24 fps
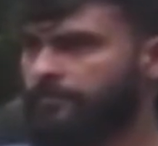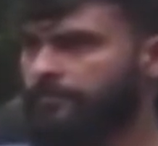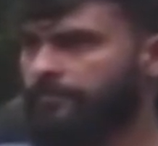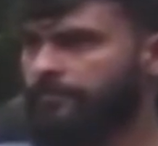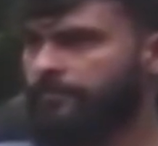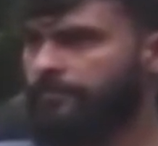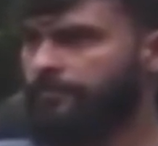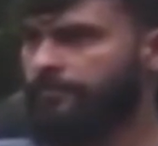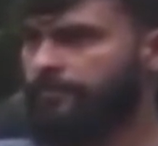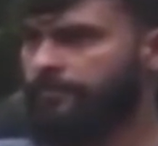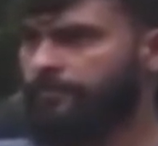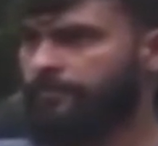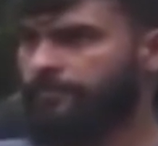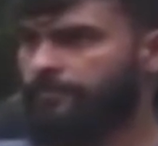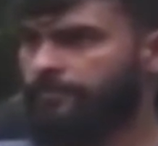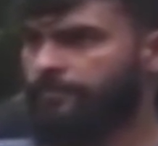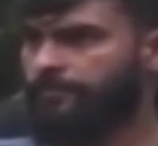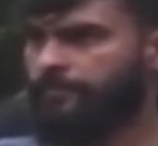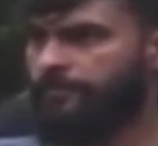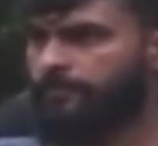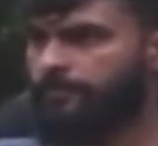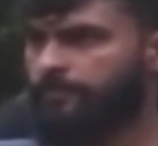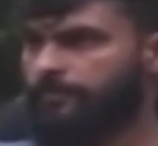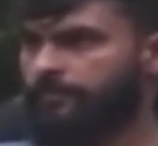
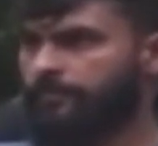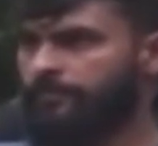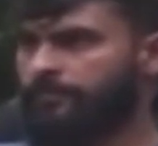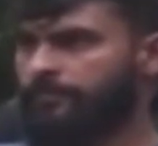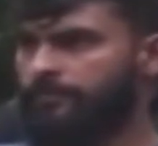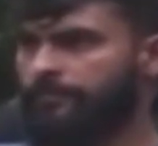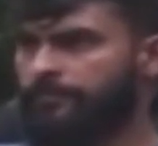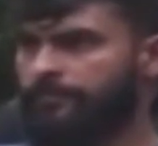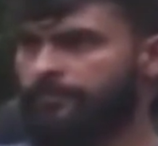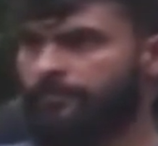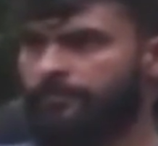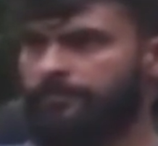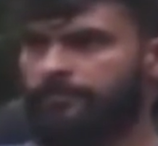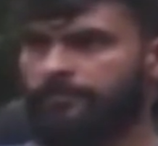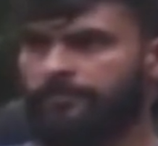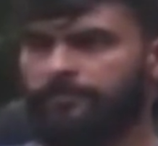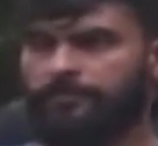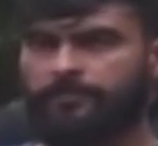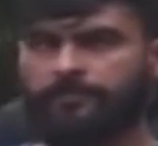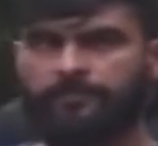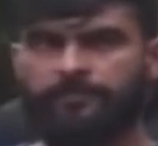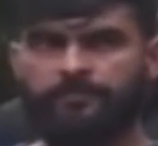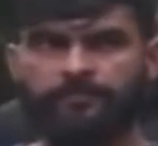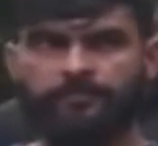
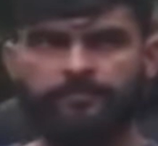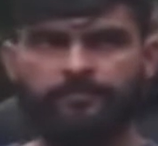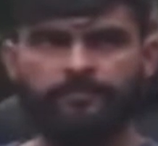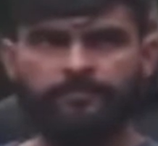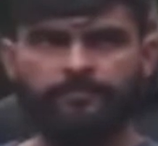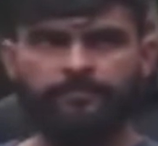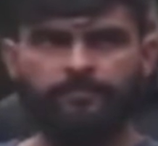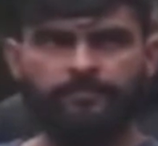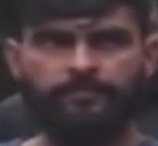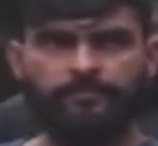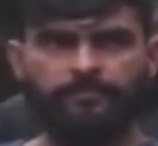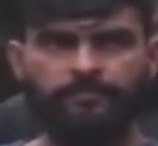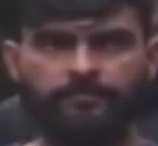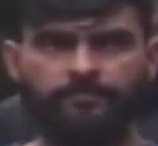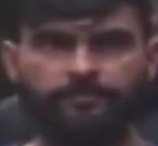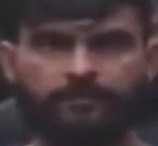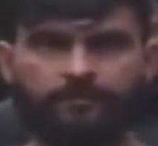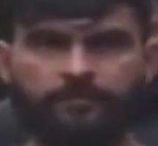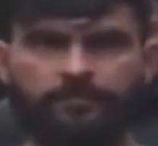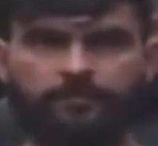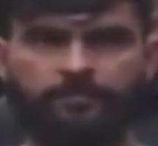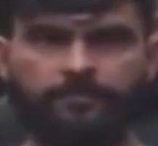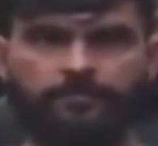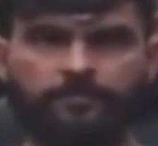
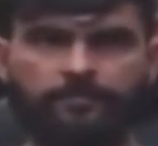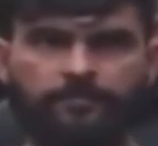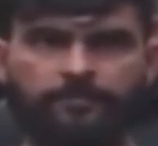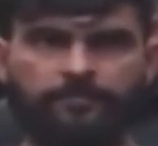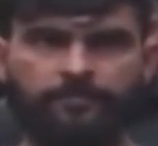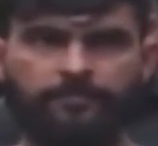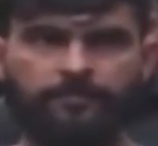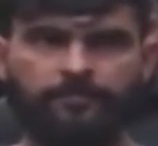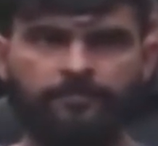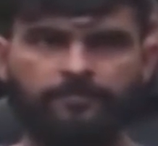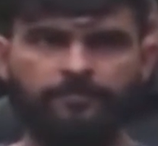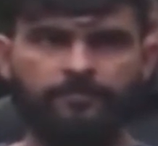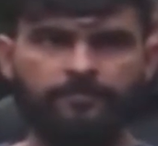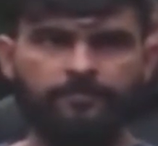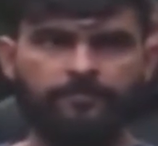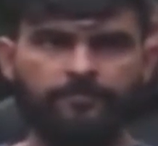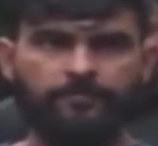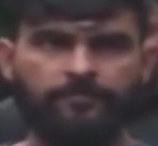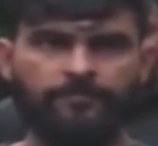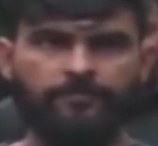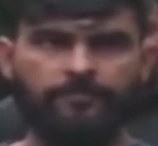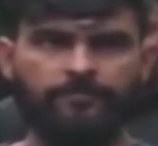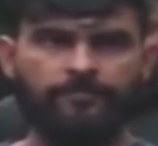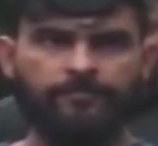
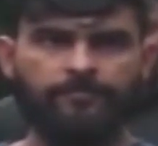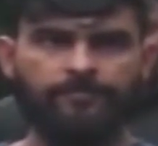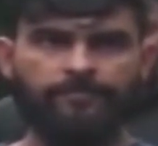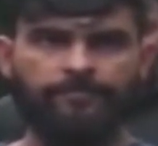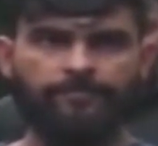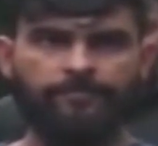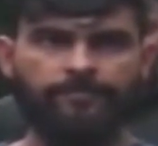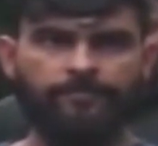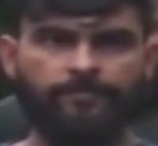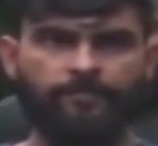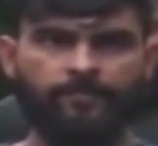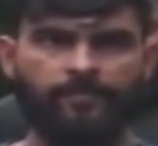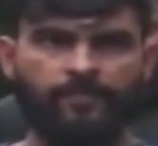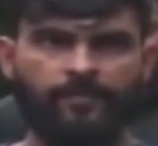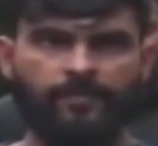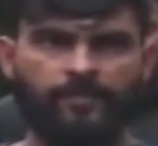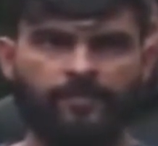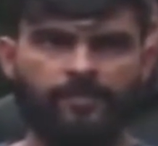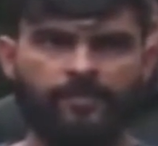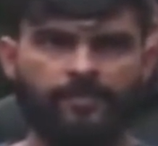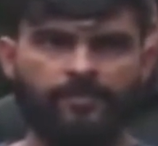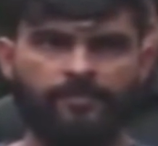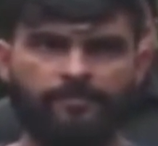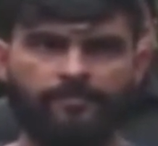
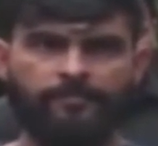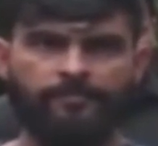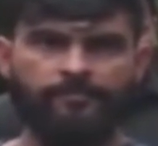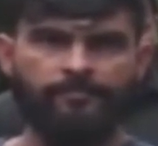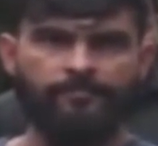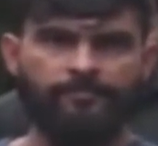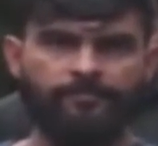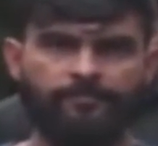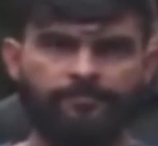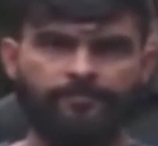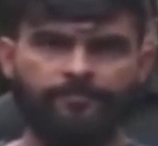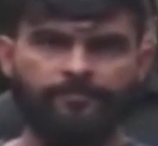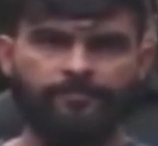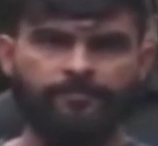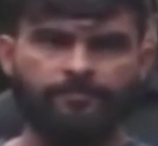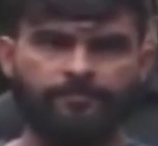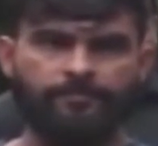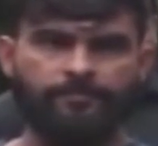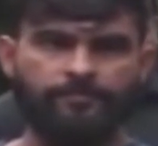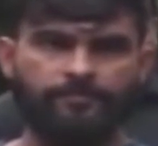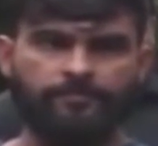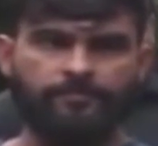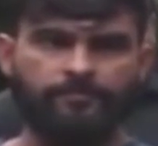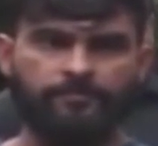
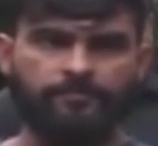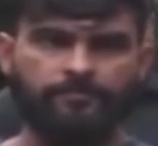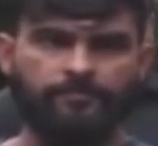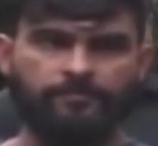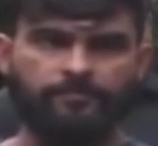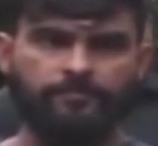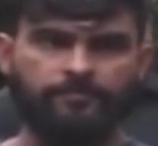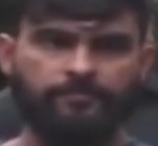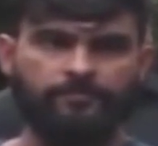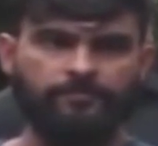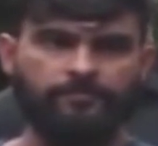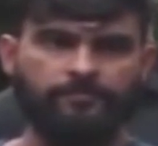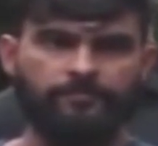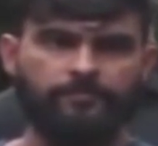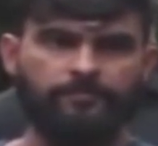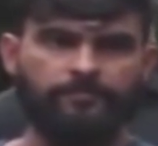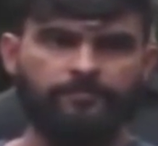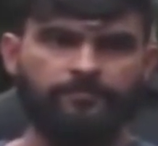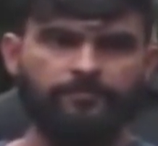The person shown says nothing.